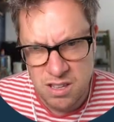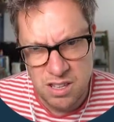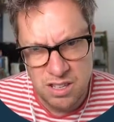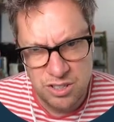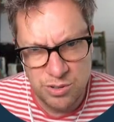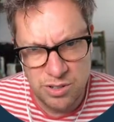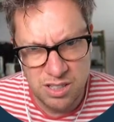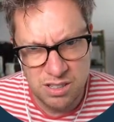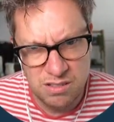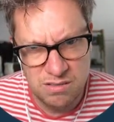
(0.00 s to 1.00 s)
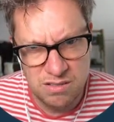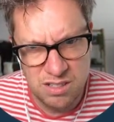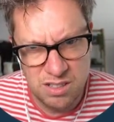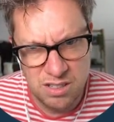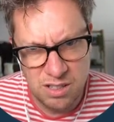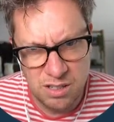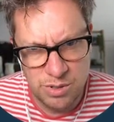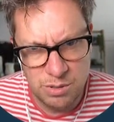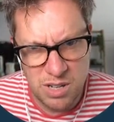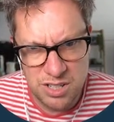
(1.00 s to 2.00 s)
Surely, I
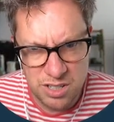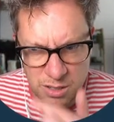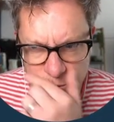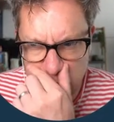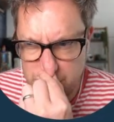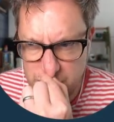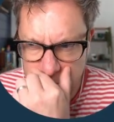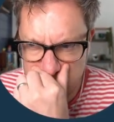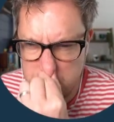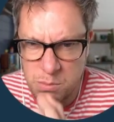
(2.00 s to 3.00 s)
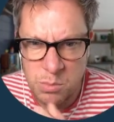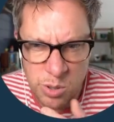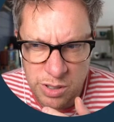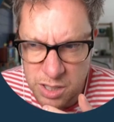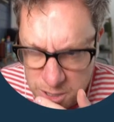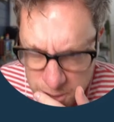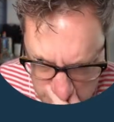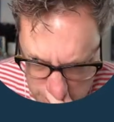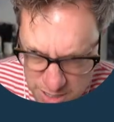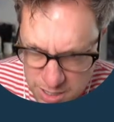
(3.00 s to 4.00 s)
would imagine it would have been more than just.